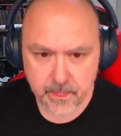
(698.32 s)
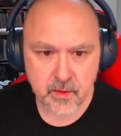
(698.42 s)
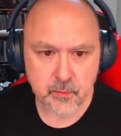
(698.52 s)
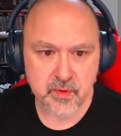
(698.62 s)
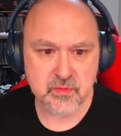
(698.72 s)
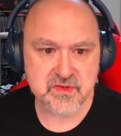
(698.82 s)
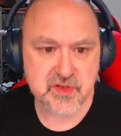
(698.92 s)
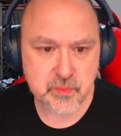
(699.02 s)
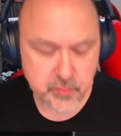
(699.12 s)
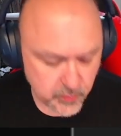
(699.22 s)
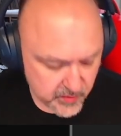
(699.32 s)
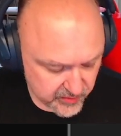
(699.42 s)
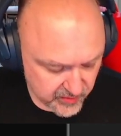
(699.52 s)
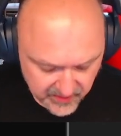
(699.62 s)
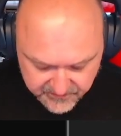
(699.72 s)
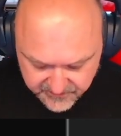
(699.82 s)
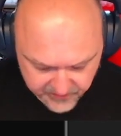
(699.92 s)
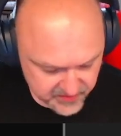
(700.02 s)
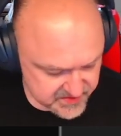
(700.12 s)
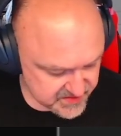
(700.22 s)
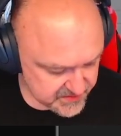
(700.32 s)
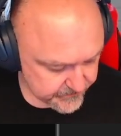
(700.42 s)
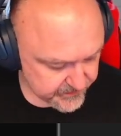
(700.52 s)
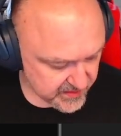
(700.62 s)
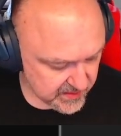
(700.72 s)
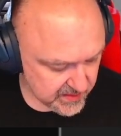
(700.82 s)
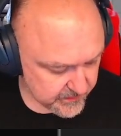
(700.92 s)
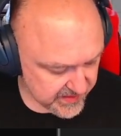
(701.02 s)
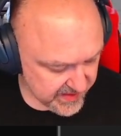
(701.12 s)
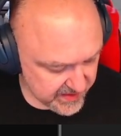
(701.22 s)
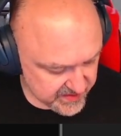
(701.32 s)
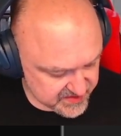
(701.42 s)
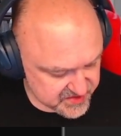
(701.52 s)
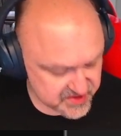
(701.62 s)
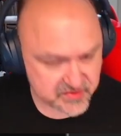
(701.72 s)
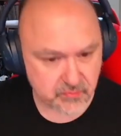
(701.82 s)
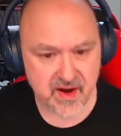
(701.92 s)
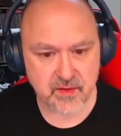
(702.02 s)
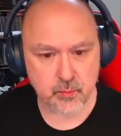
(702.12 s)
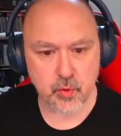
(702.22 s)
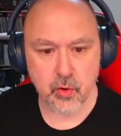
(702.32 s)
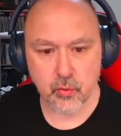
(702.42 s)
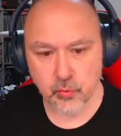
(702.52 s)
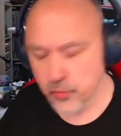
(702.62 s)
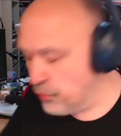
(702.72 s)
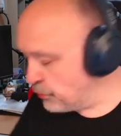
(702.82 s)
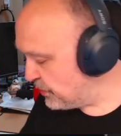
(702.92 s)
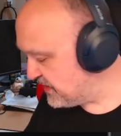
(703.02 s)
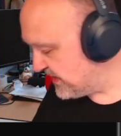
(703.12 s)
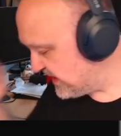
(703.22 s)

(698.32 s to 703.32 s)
we will do the one on the left first, and it's just a random roll. Who are they